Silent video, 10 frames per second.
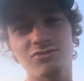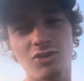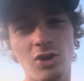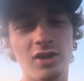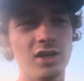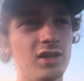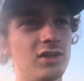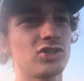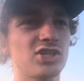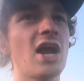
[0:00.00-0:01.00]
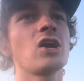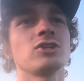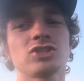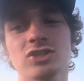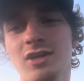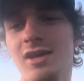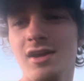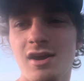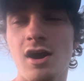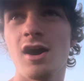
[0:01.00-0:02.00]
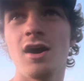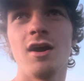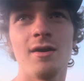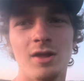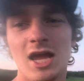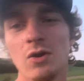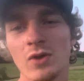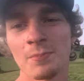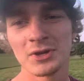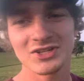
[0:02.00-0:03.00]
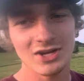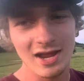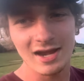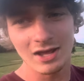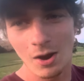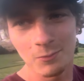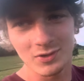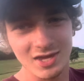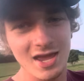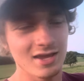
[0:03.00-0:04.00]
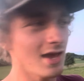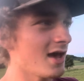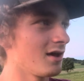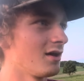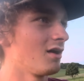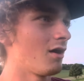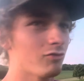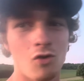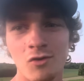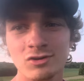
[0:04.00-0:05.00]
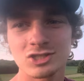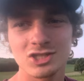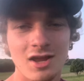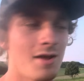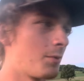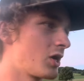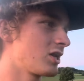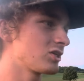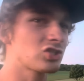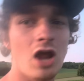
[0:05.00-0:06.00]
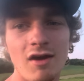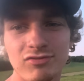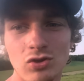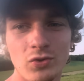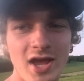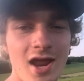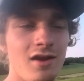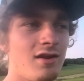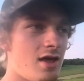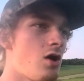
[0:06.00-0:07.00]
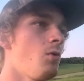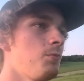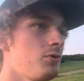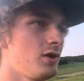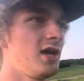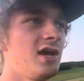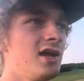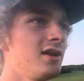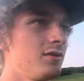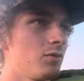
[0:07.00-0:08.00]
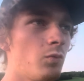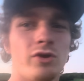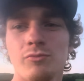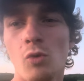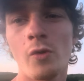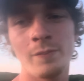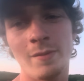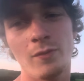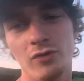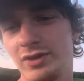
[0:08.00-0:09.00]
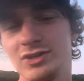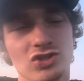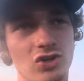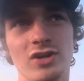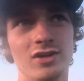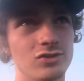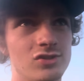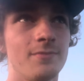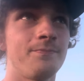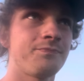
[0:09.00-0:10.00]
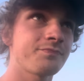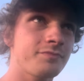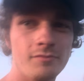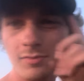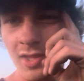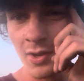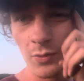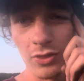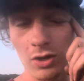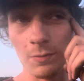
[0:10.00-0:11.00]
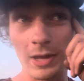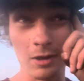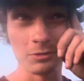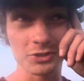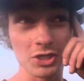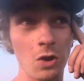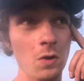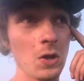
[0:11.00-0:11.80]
very scarce. And we appreciate any help we can get, of course, but it is tough to get help. And with more people, the easier it is with little bales. So,